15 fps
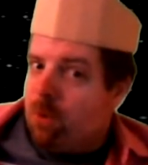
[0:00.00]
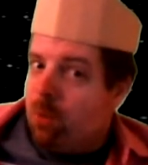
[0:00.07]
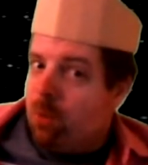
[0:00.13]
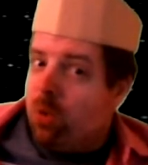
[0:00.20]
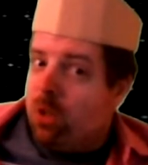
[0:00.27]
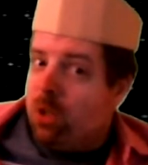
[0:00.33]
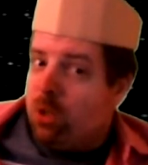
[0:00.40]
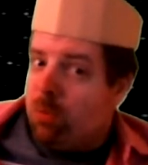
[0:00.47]

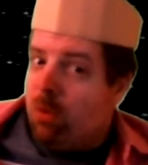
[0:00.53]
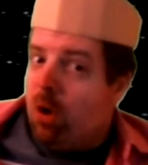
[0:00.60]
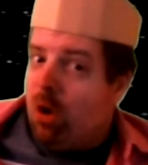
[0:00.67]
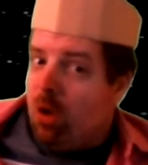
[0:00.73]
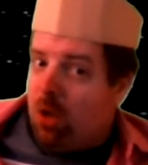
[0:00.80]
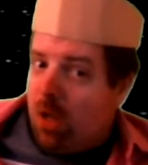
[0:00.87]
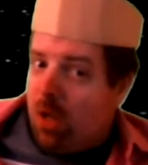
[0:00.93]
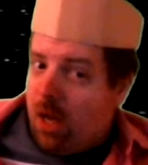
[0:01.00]
Really
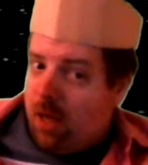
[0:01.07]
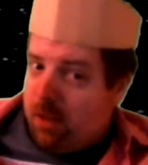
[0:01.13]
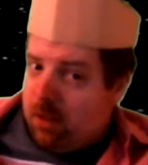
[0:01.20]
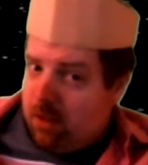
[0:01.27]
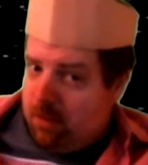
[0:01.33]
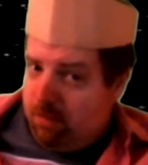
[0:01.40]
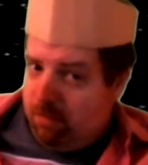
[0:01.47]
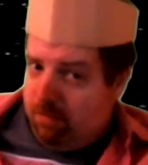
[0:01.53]
small
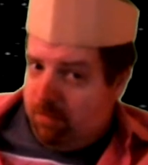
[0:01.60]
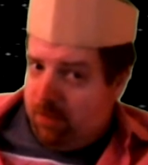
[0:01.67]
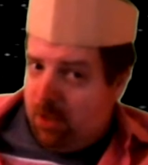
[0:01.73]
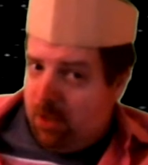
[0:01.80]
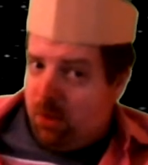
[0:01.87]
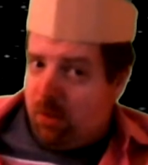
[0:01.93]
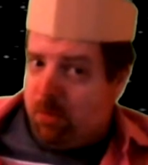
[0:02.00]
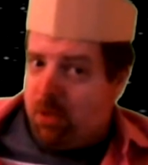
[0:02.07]
hats, you
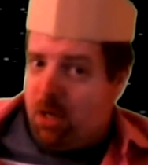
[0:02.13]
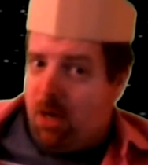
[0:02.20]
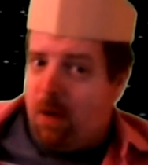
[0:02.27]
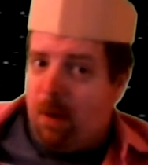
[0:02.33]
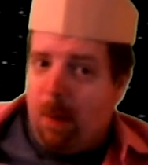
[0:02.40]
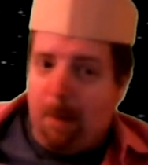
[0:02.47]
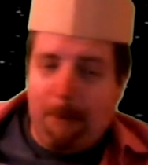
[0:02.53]
know what I'm saying?